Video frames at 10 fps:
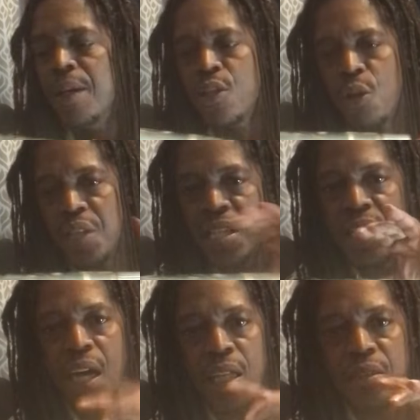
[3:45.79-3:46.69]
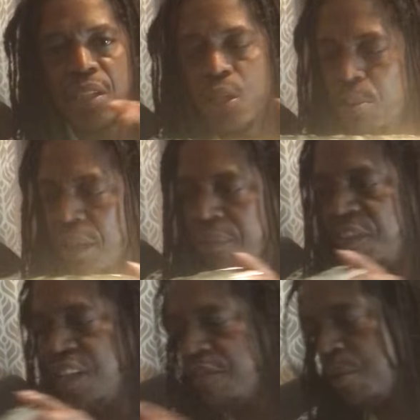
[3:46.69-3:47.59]
So this is 100 cubic
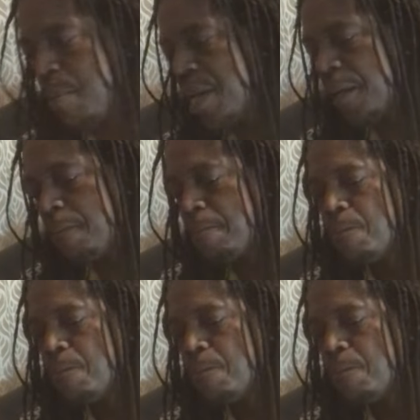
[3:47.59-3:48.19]
feet per minute.